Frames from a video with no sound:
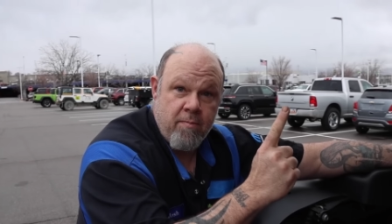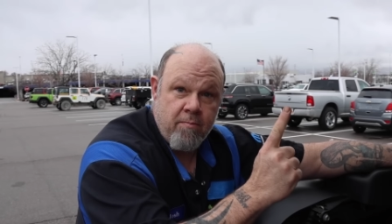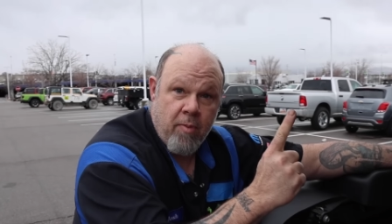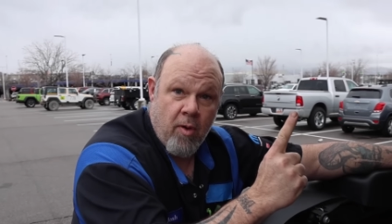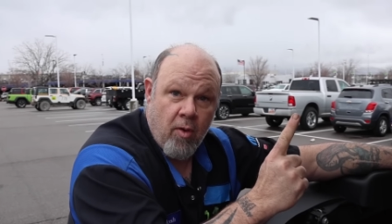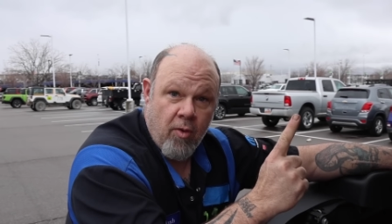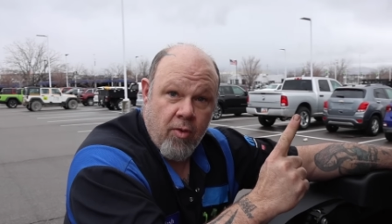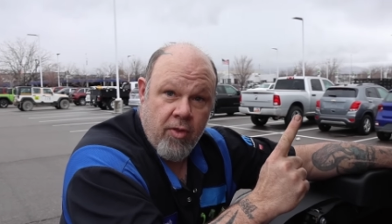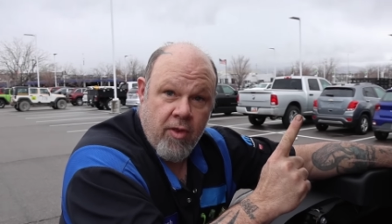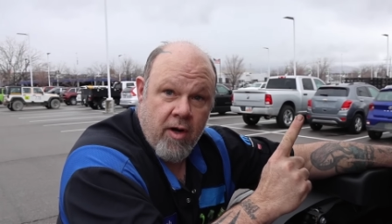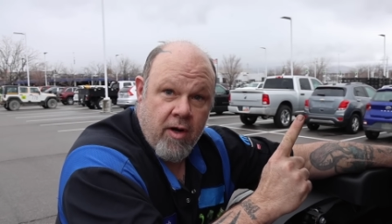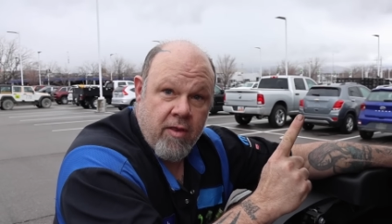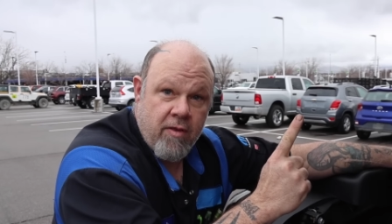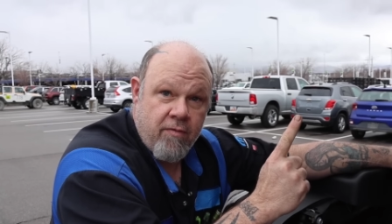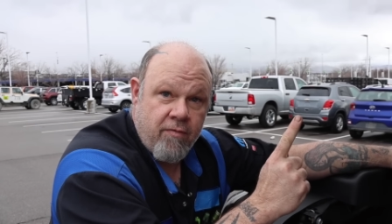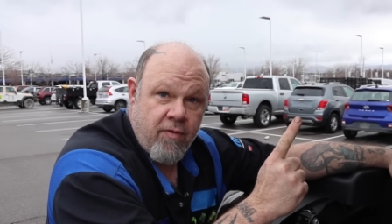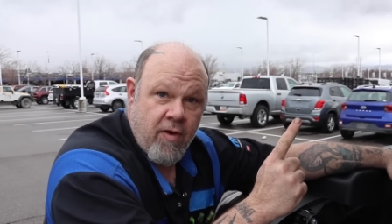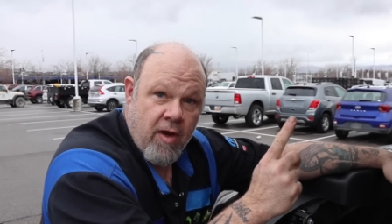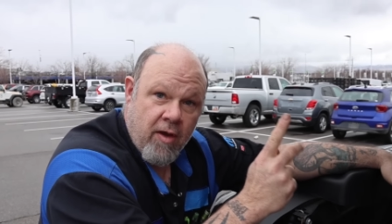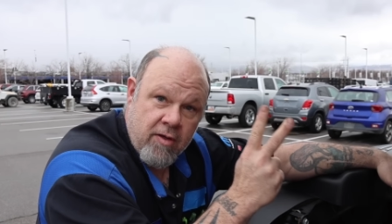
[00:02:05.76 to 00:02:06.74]
bolt in there that
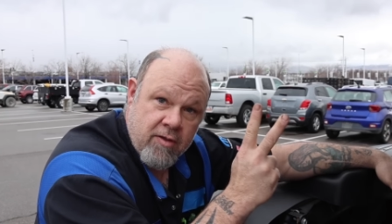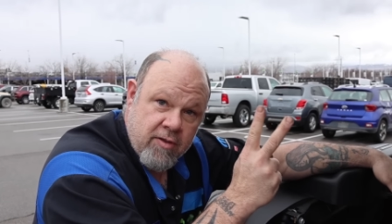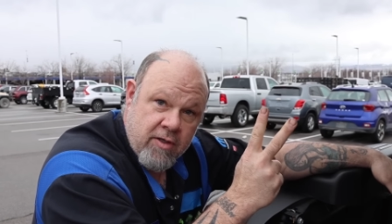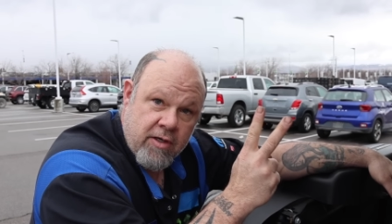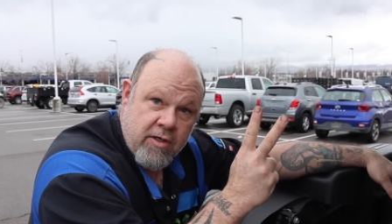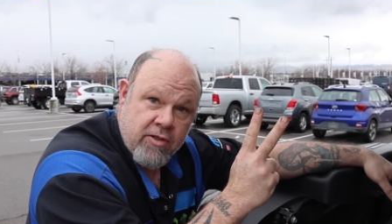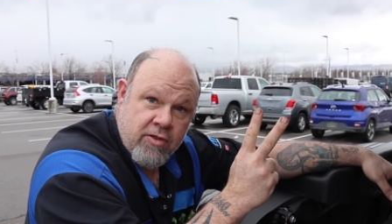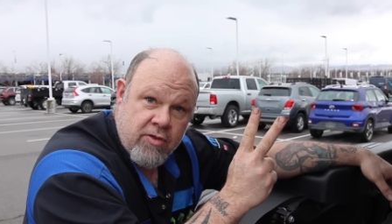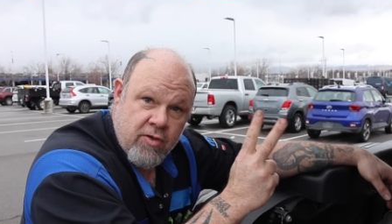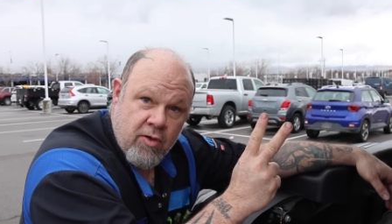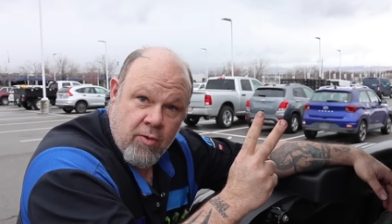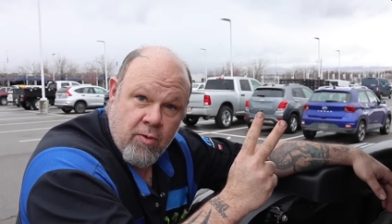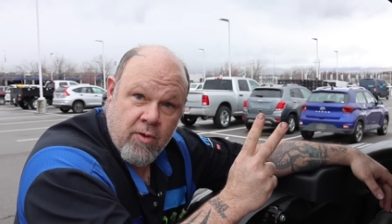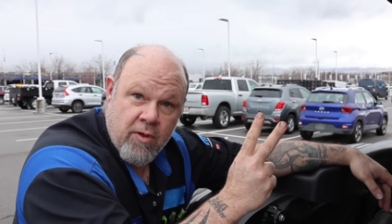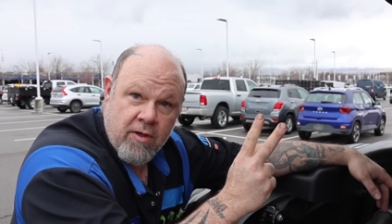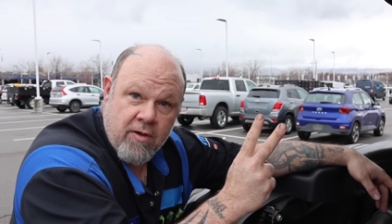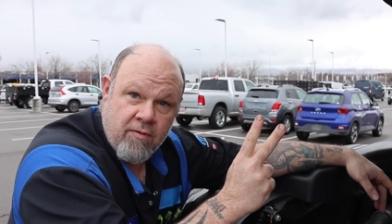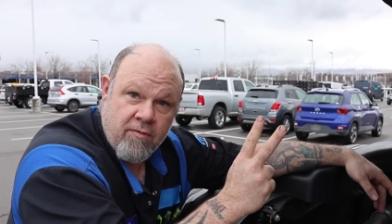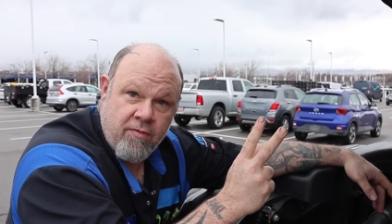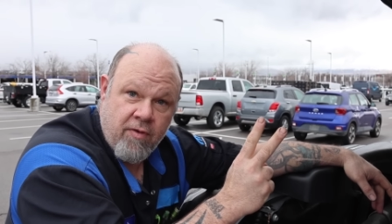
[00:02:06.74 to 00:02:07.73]
fails. There's two
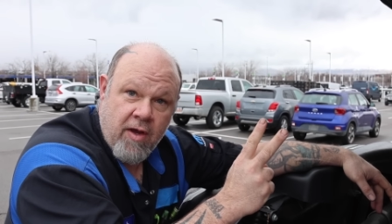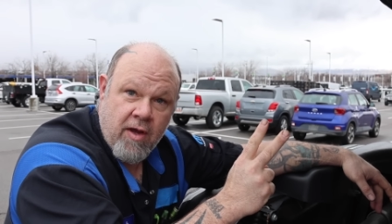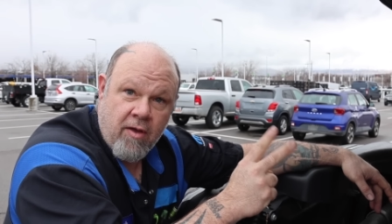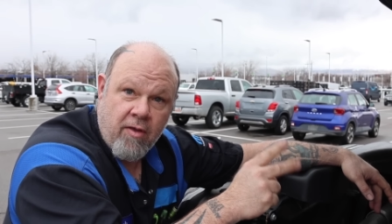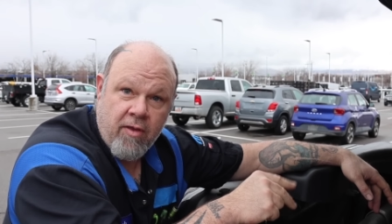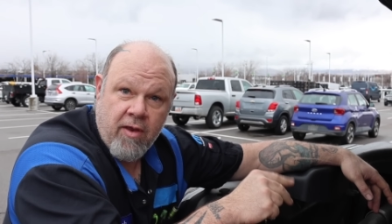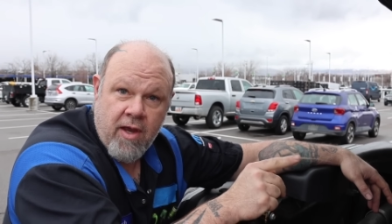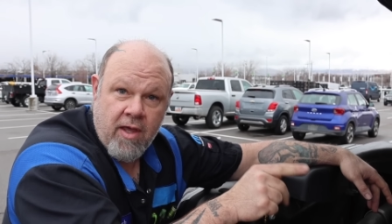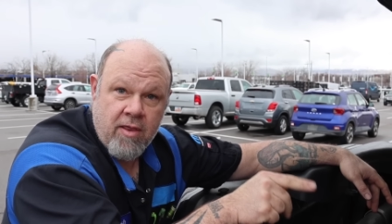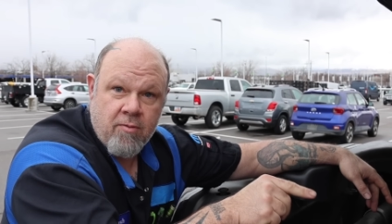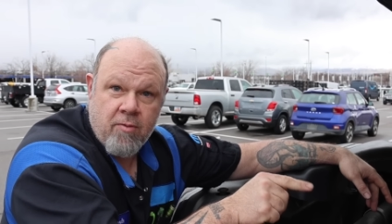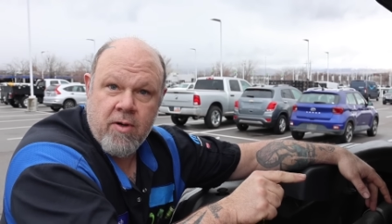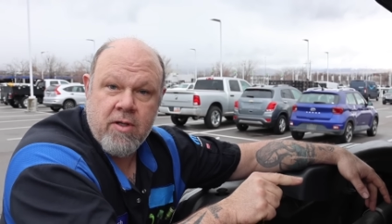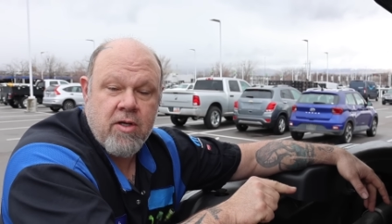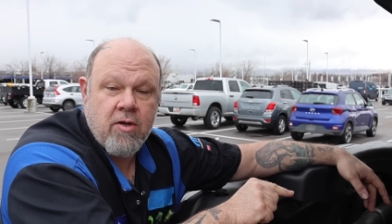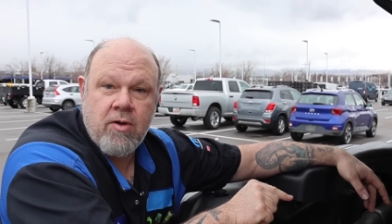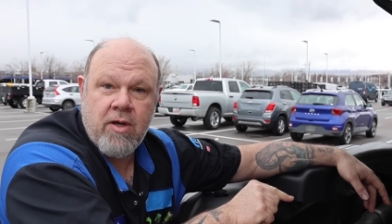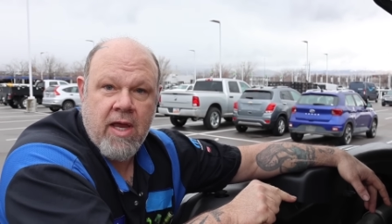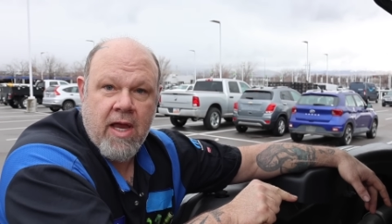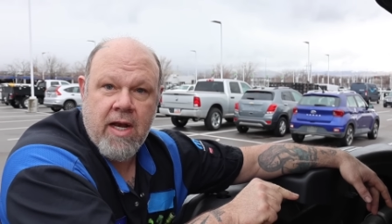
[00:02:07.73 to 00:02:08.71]
that can fail. The other one
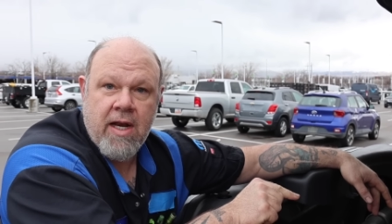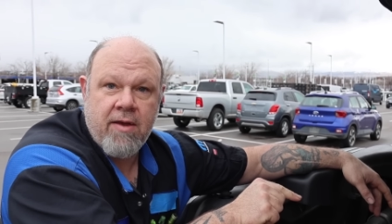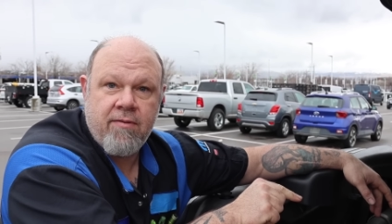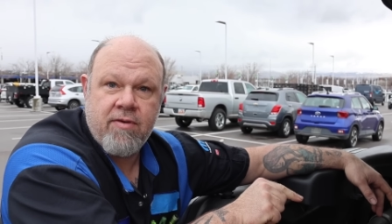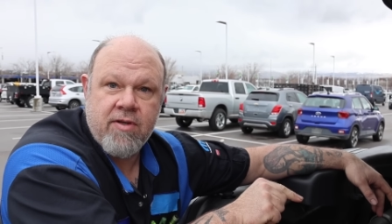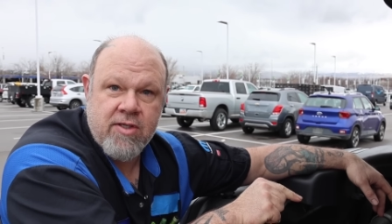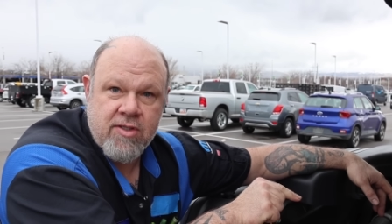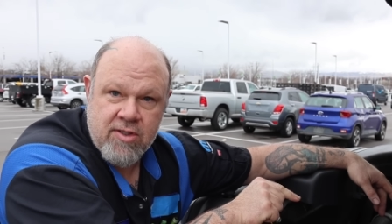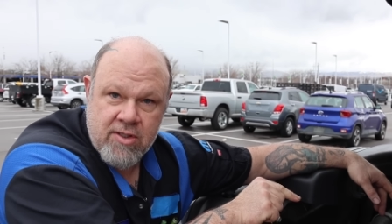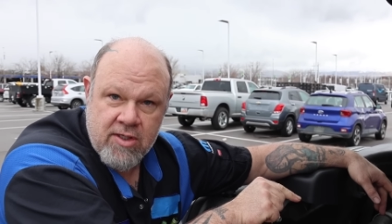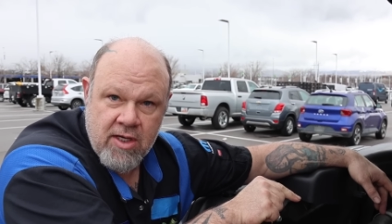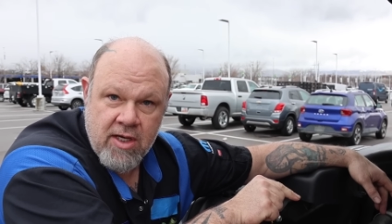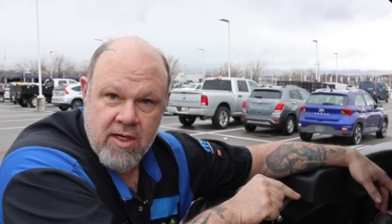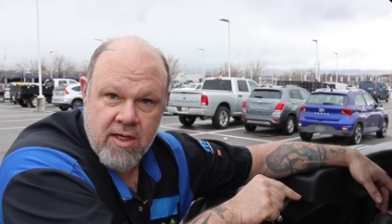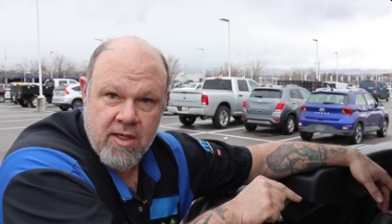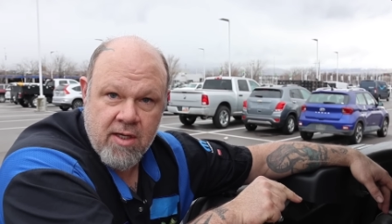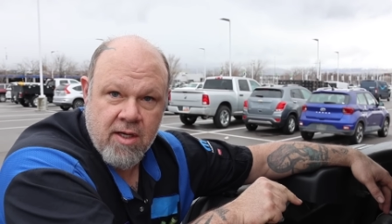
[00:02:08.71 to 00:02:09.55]
you can't even see